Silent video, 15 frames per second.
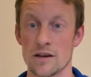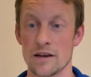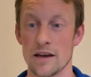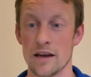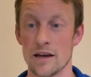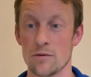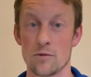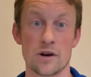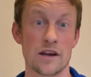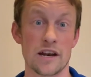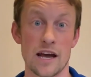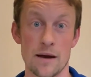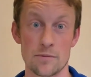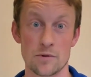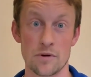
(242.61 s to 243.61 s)
And what can
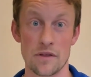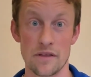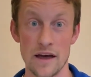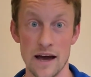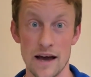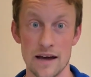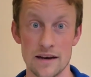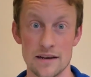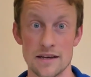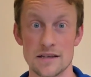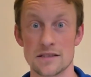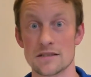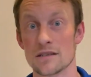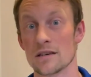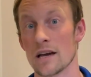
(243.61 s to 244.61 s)
happen with that
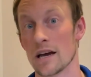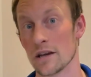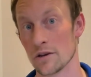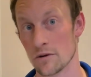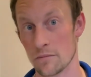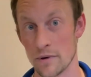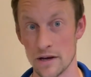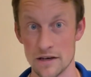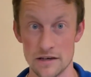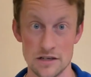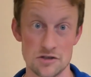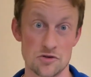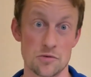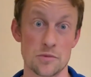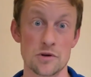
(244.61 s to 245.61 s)
is at your main
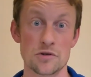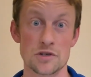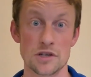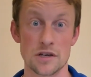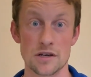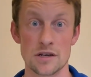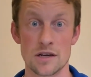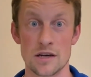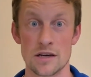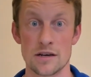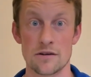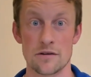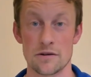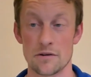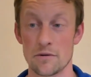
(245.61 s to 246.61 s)
distribution
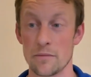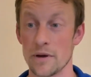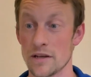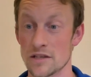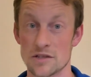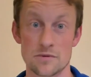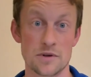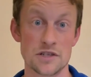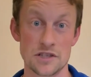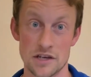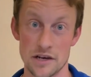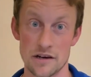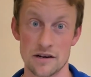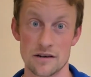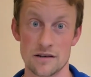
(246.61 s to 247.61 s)
or your main
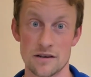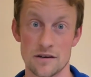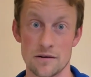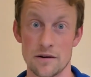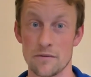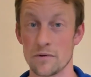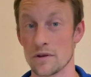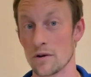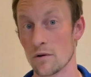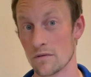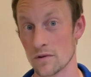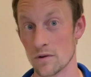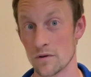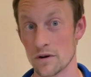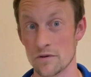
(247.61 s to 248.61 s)
switchgear, with an
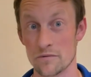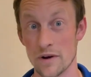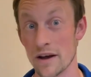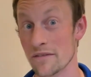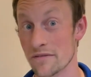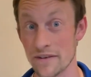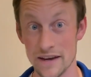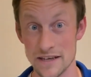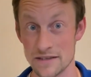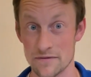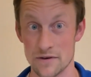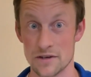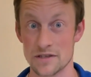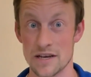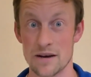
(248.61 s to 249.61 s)
overloaded red phase,
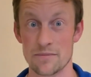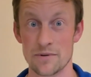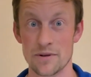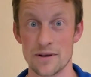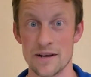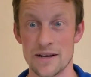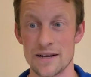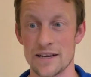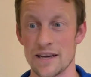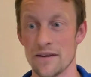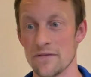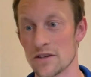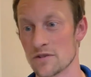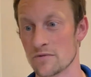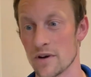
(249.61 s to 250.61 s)
for example, if
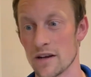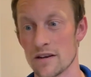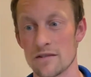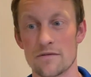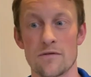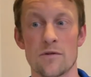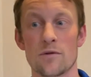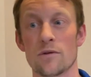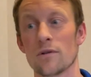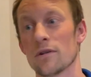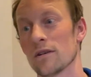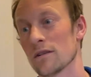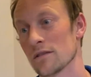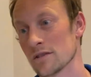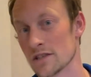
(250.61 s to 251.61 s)
it's rated
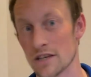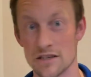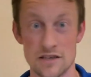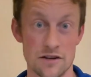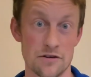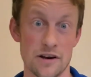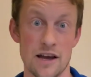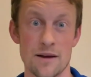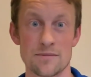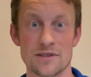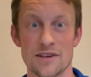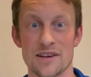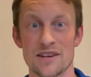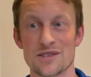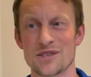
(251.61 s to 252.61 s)
for 600 amps
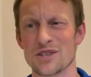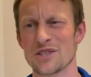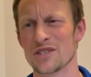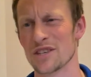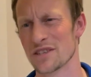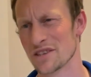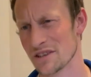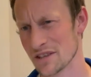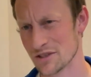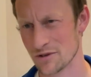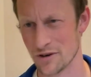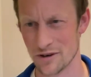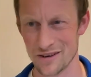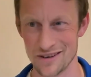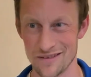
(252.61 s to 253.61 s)
and it's consistently
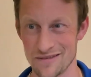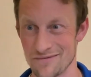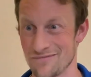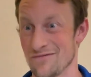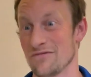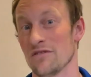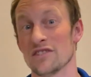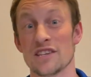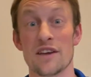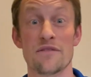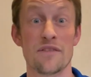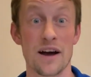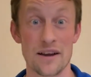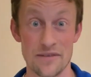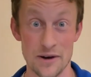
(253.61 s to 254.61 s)
drawing, say
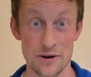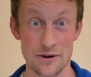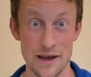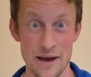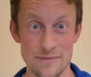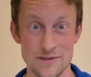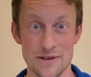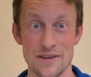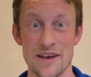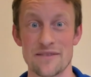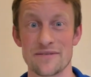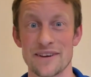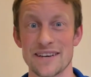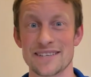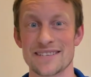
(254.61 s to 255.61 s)
500 amps on that
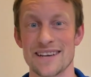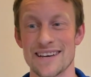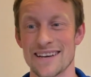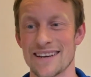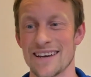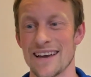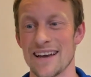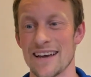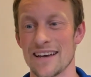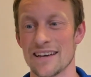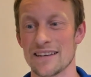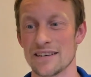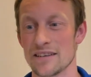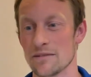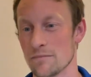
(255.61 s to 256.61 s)
phase,
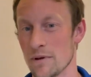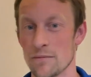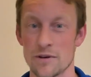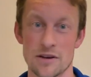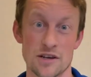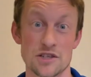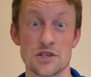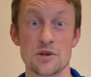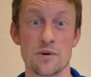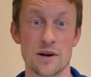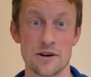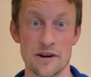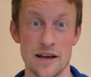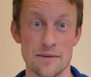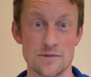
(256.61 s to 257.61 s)
and maybe you got
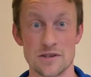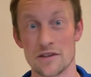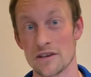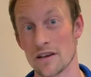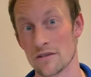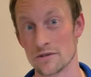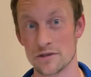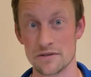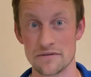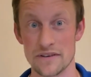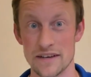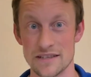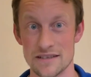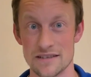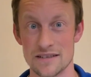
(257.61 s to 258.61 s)
200 amps on the other 2
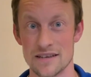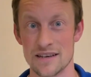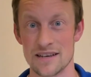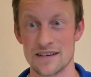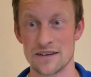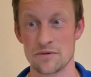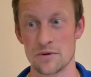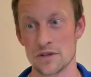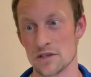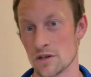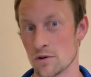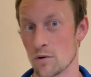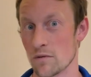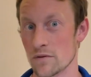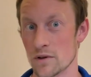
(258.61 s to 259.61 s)
phases, well, it's
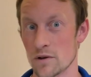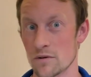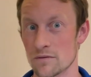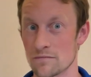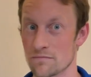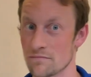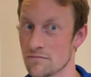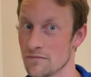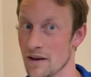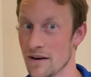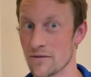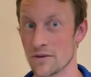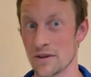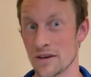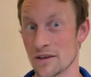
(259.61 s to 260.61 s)
going to overload
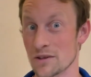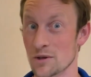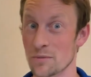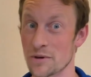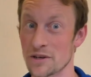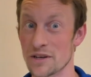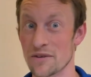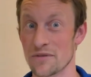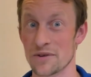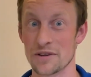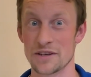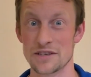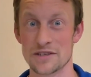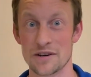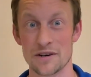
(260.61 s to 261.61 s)
everything a little bit
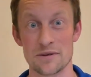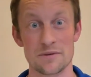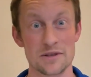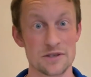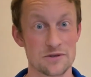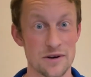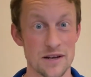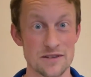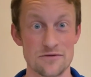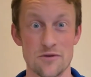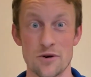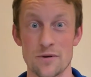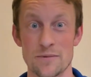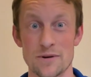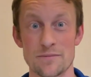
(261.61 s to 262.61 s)
differently, starting with the
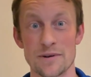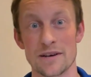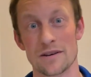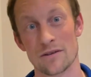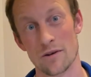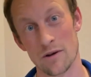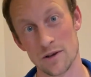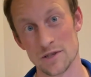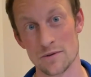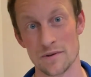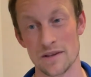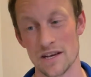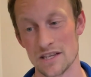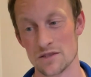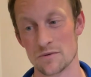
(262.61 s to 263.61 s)
transformer, but also on
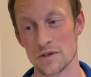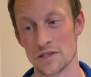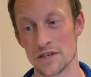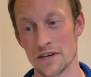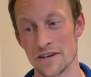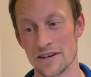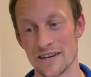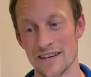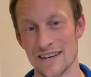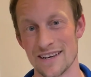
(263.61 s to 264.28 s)
that switchgear.